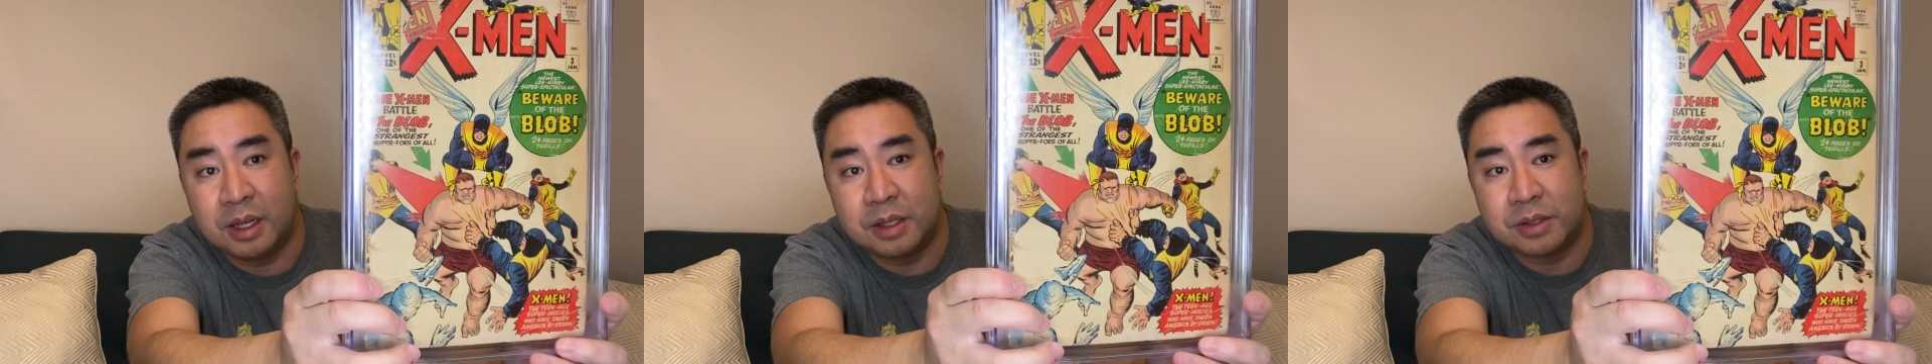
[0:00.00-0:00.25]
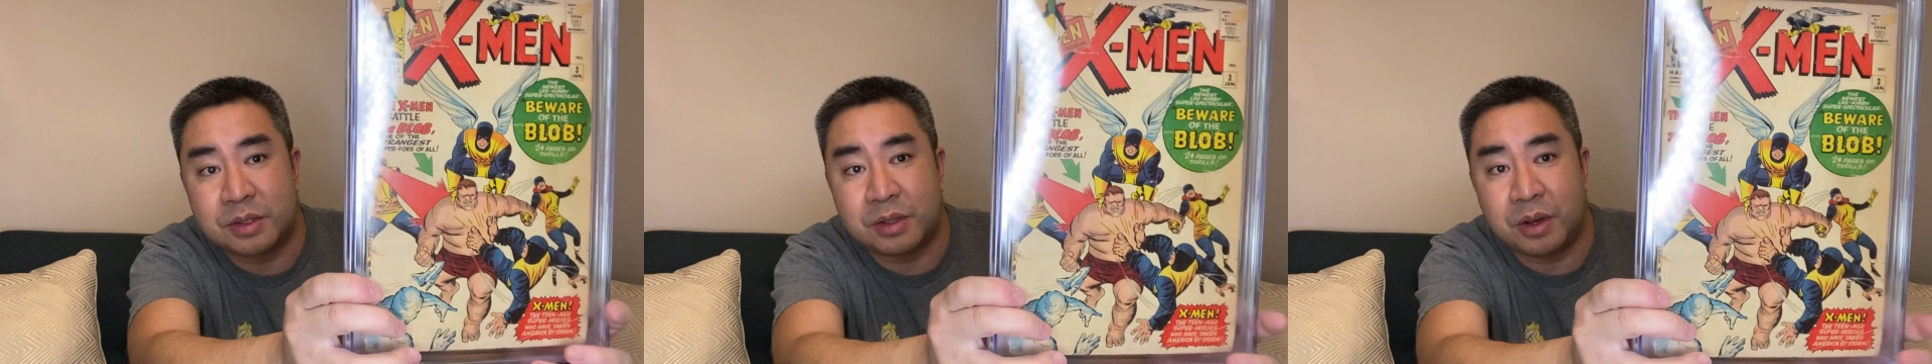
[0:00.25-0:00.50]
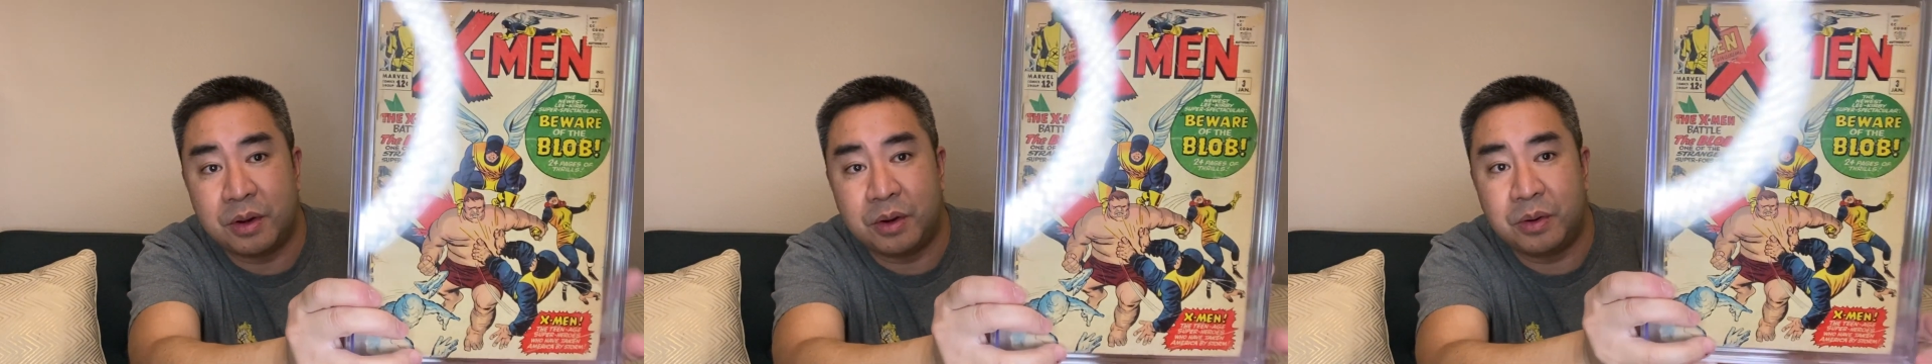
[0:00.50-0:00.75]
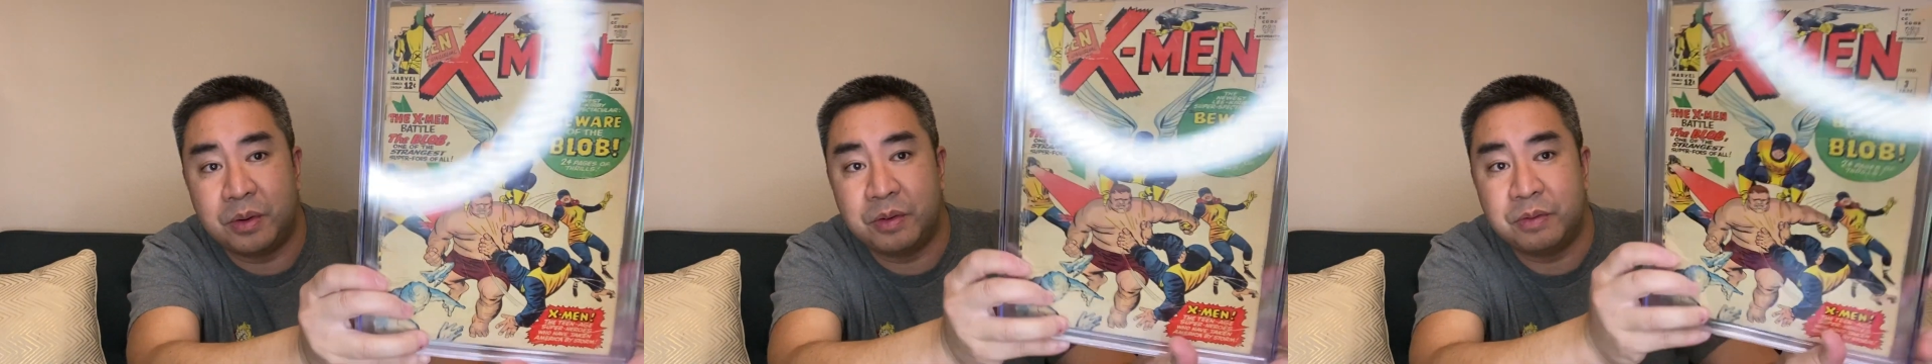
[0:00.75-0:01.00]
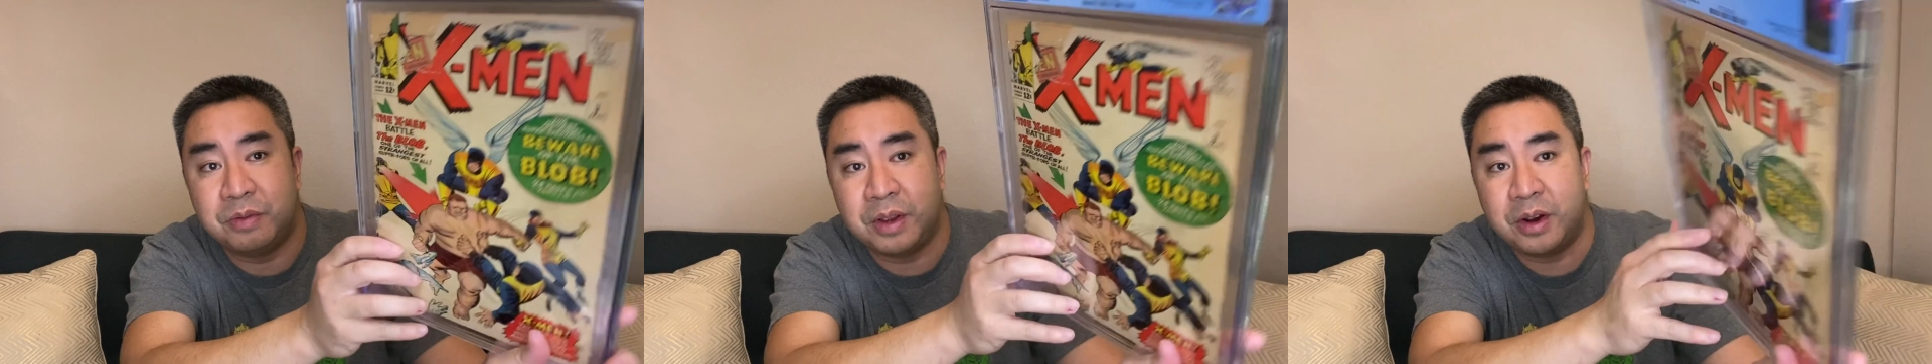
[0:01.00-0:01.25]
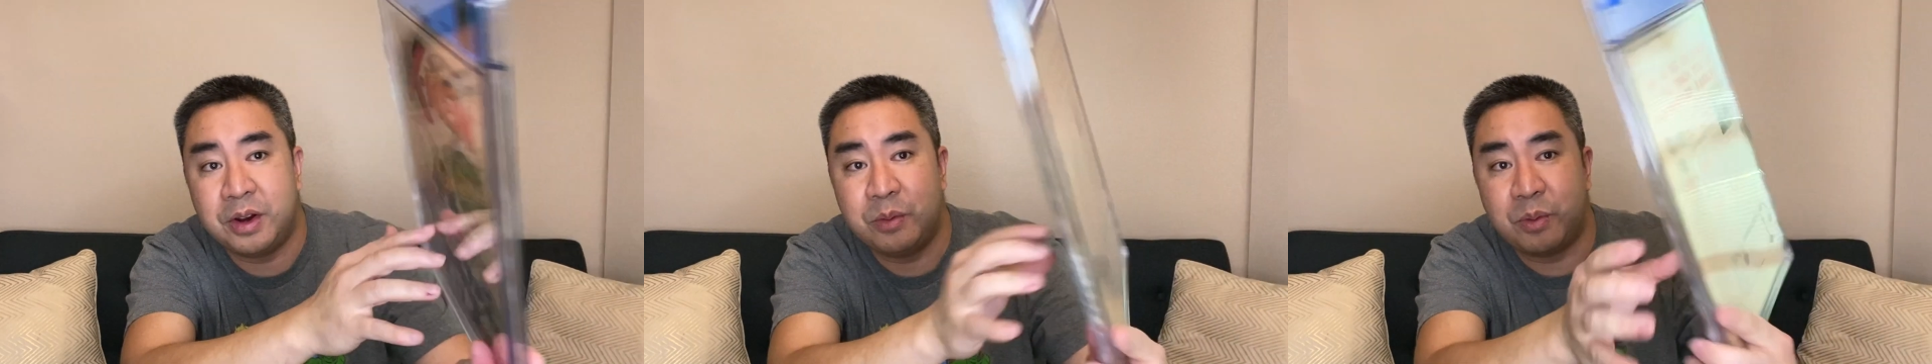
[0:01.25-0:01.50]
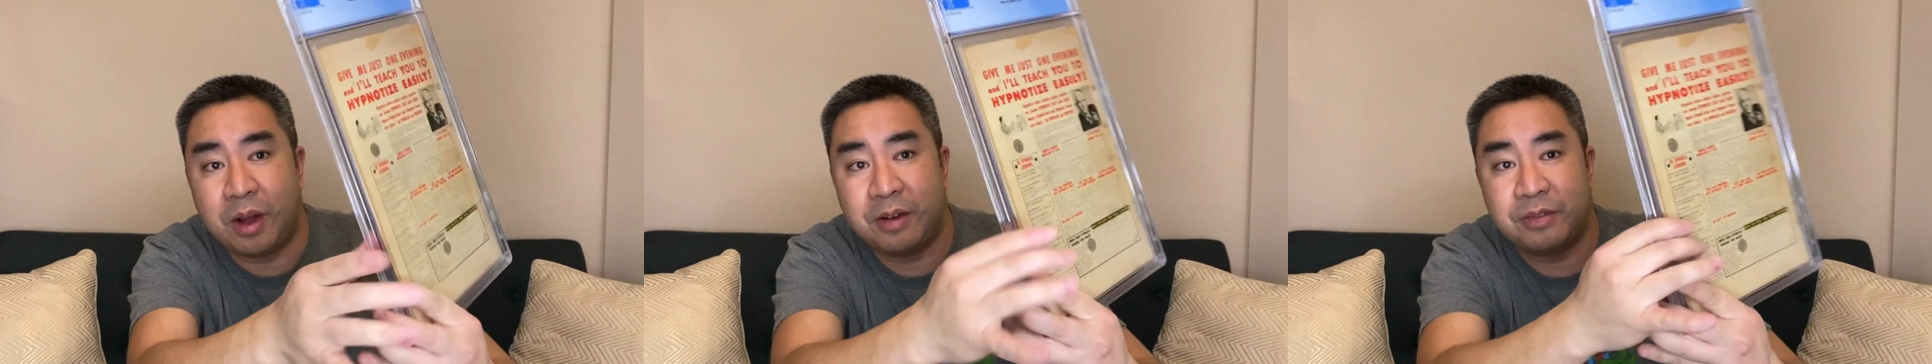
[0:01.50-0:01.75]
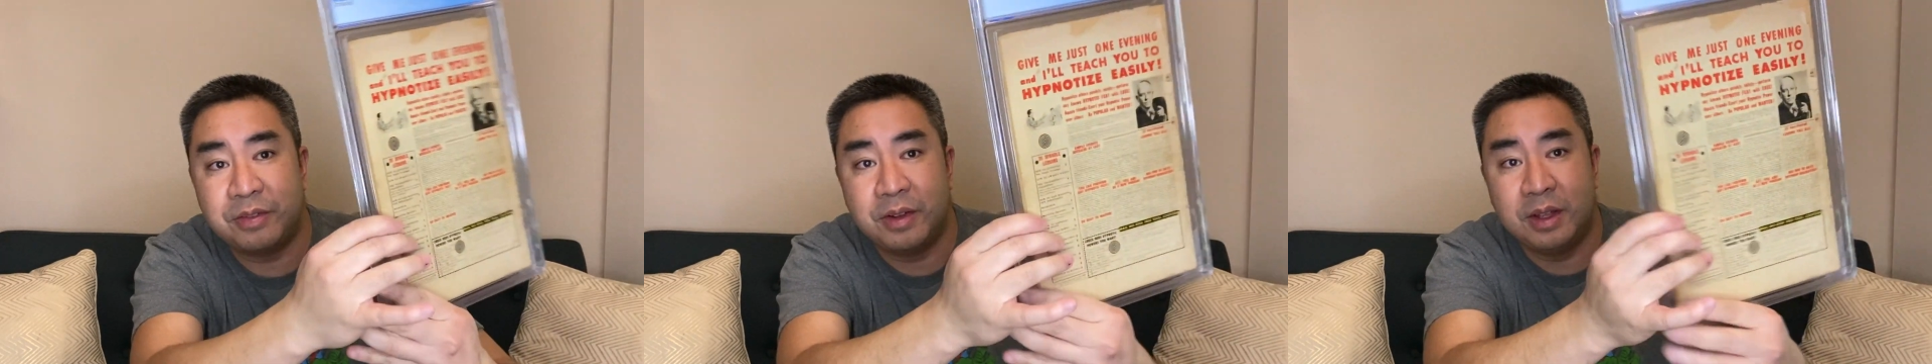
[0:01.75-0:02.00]
So very
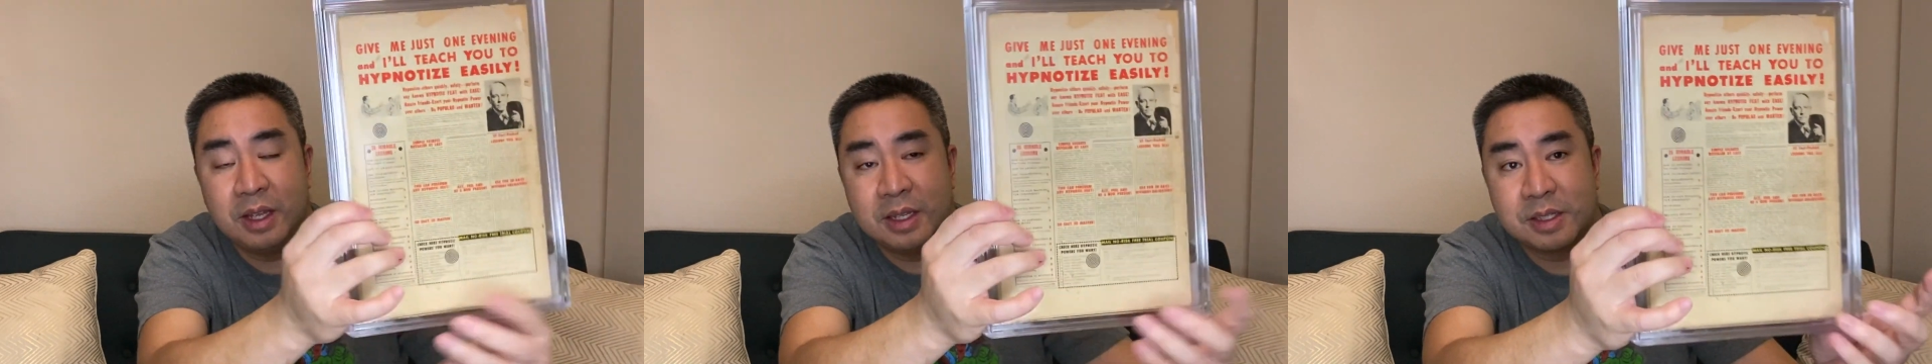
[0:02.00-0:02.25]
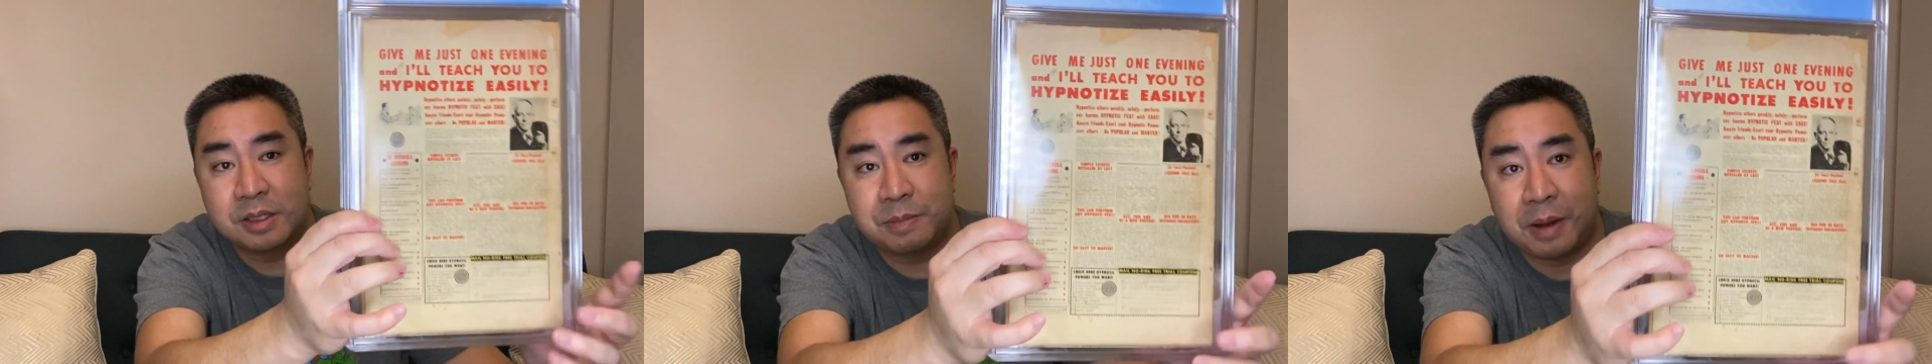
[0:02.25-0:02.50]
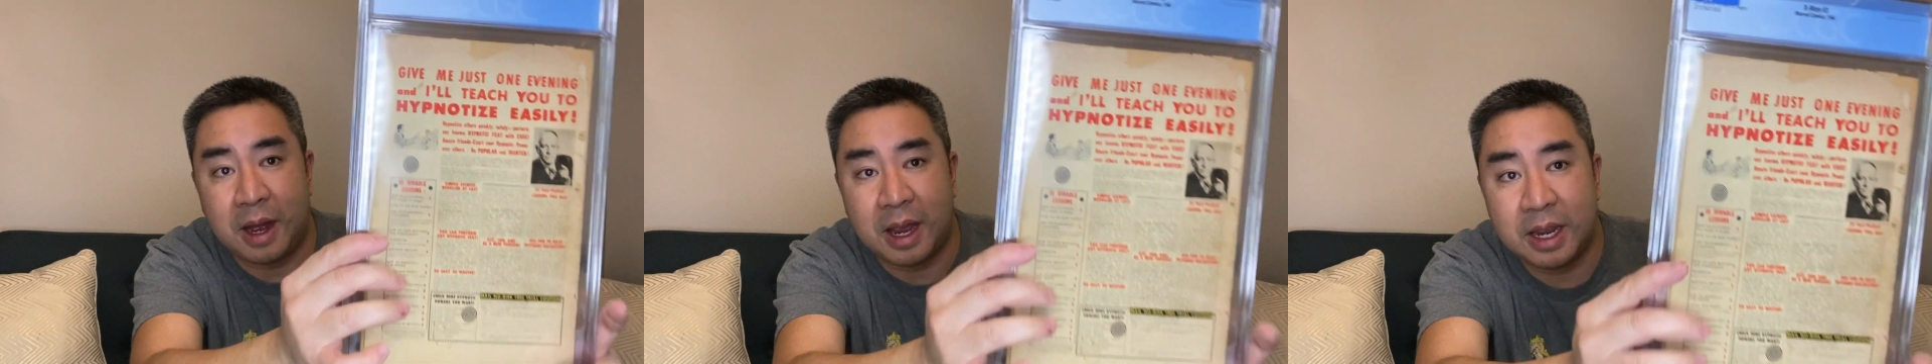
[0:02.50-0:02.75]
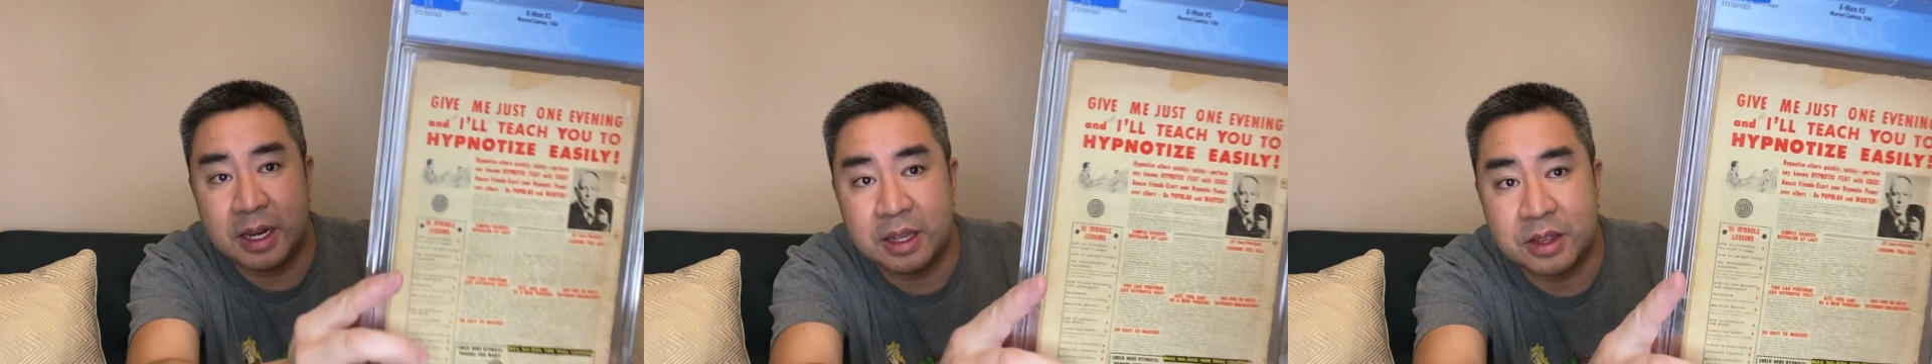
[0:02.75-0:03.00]
rough spine.